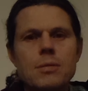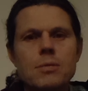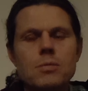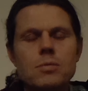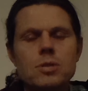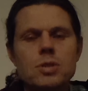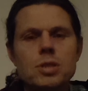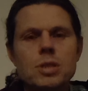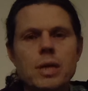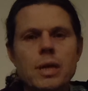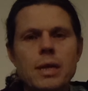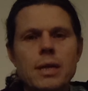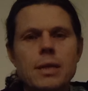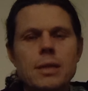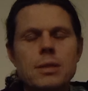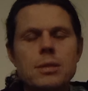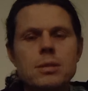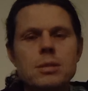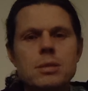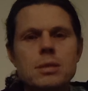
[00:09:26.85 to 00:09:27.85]
or
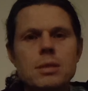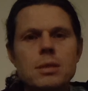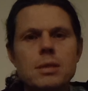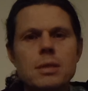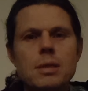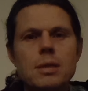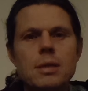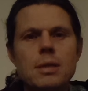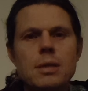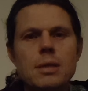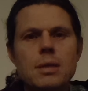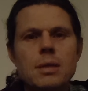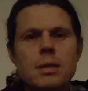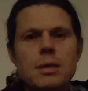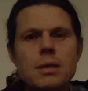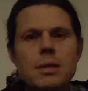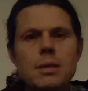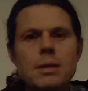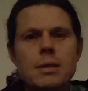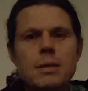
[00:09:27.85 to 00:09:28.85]
changed,
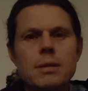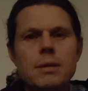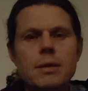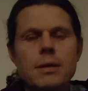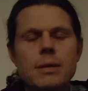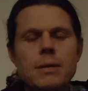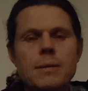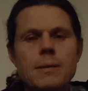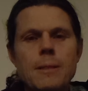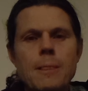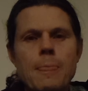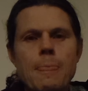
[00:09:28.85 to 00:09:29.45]
yeah,